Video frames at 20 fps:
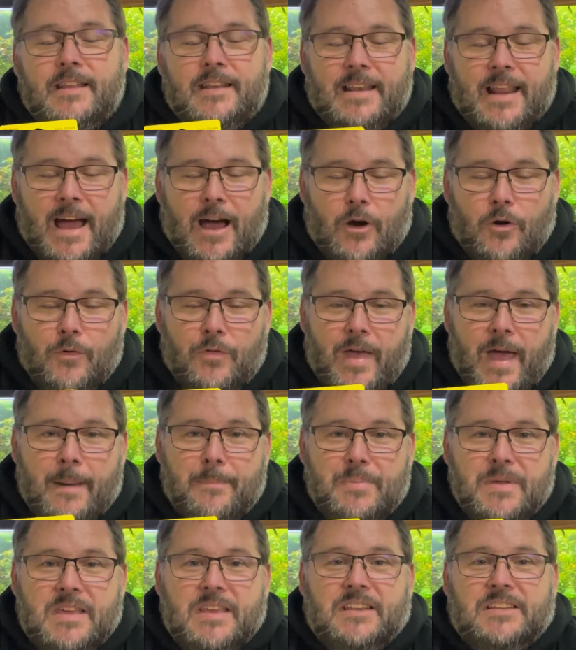Now,
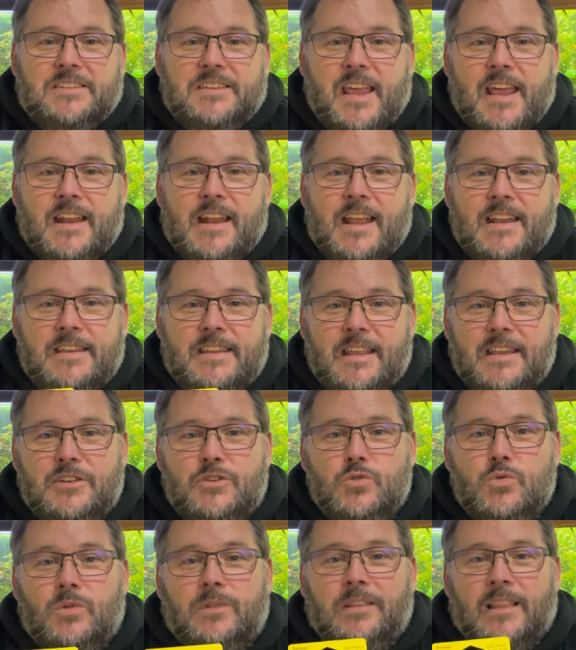that being said, I did
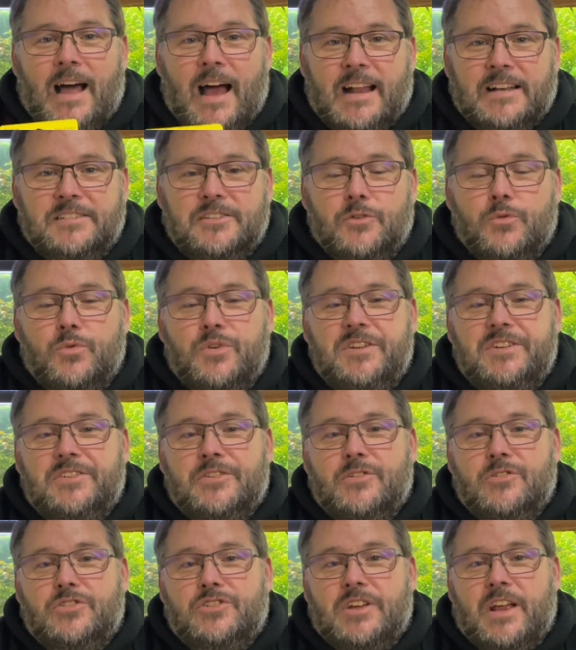do lots of
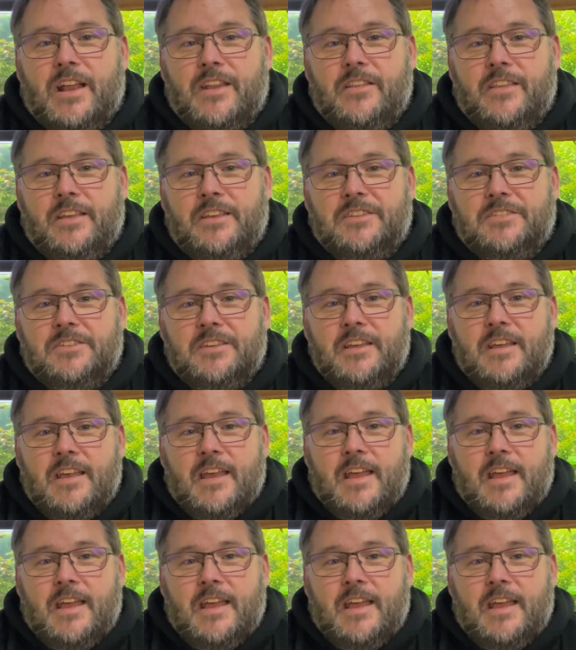research on this,